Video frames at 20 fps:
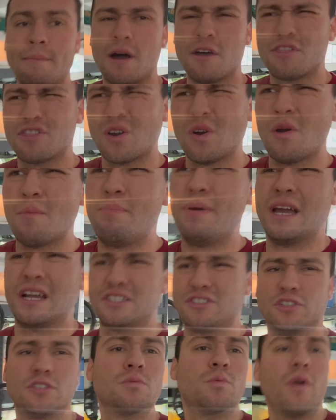I'll throw in
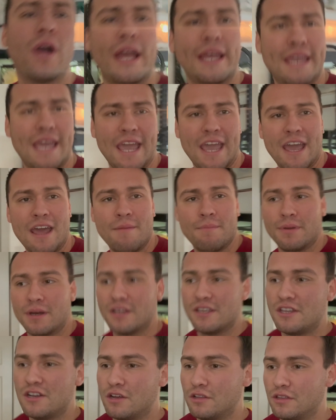pictures where I can,
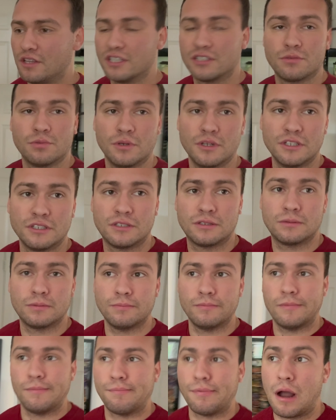but this was
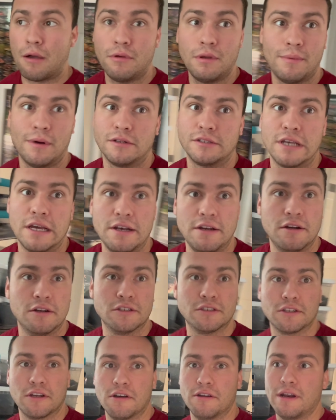probably about 10 years
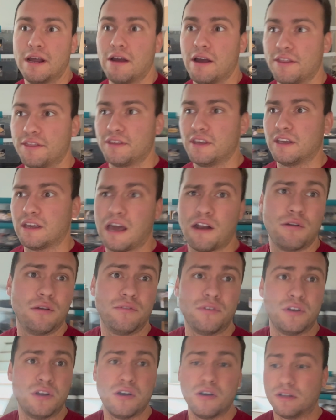ago now, I think. I don't
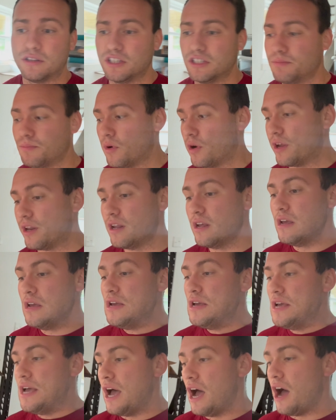even know at this point.
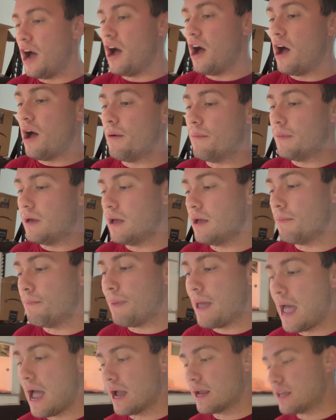
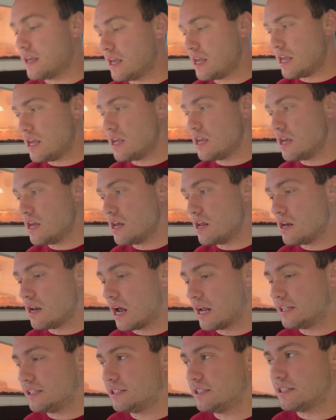Back in,
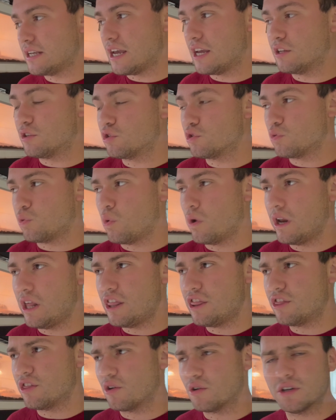I'd say
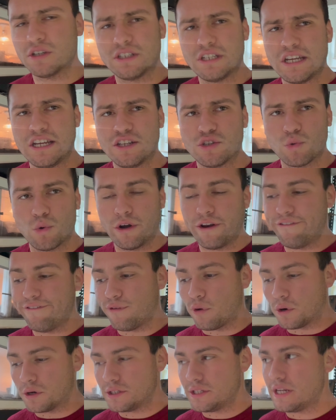2013,
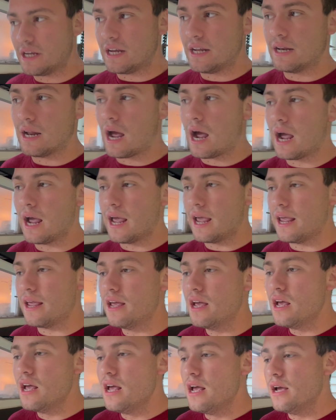2014, I
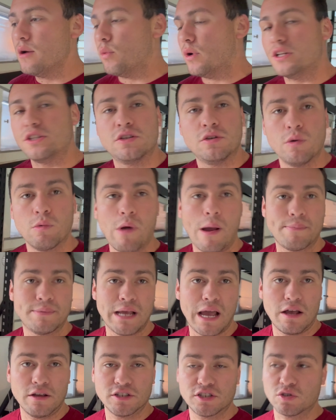went to a
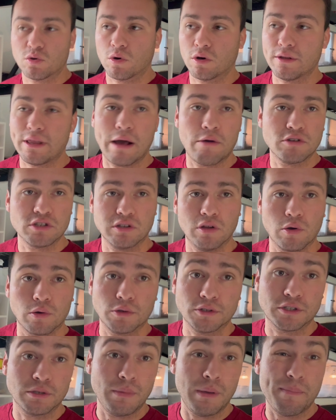reptile store that was local
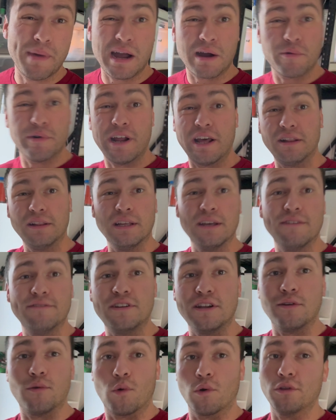to me back when I lived
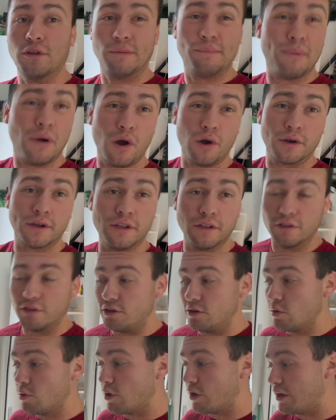in Orland Park,
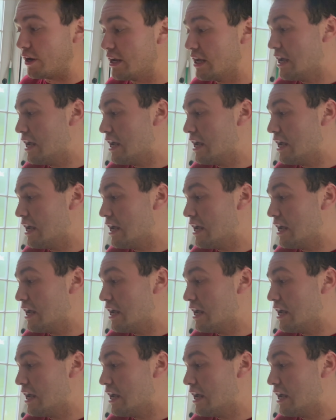Illinois.